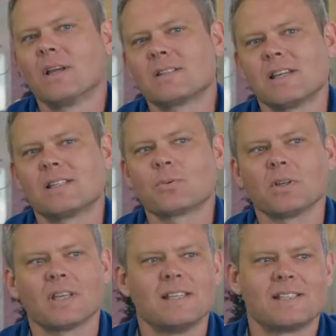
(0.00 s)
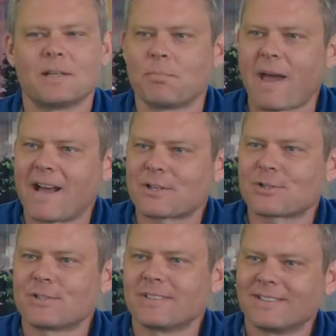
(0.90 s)
it's it's real easy to
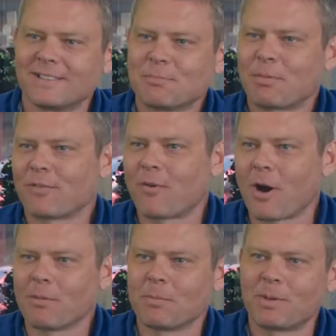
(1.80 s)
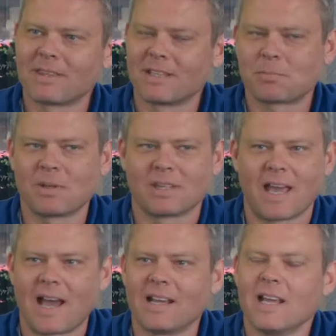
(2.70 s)
bash big pharma, big this, big sure.
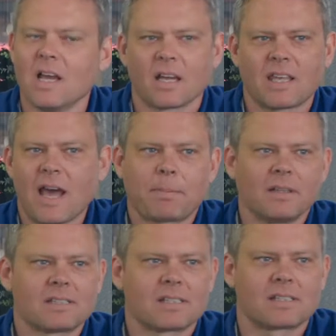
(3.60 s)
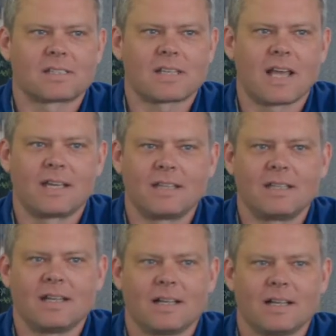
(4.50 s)
that. Capitalistic
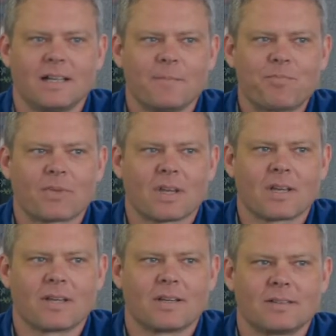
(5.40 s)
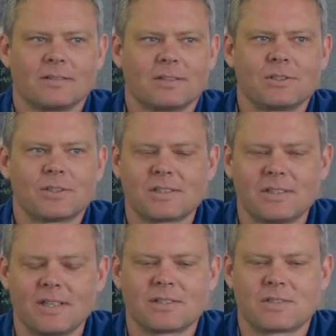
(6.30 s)
society uh, uh, just
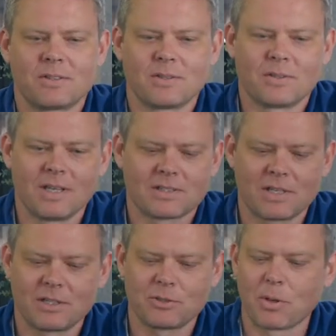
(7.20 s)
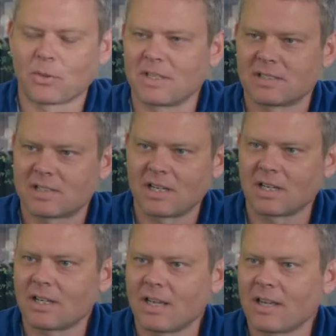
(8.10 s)
it's it's going to do both things. It's
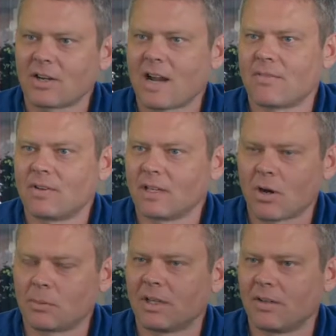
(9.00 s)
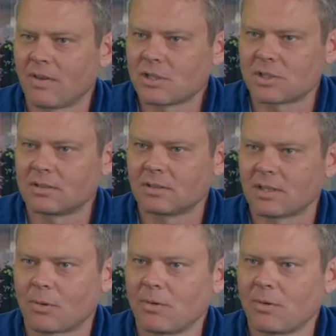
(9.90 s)
going to you're going to have incredible innovation like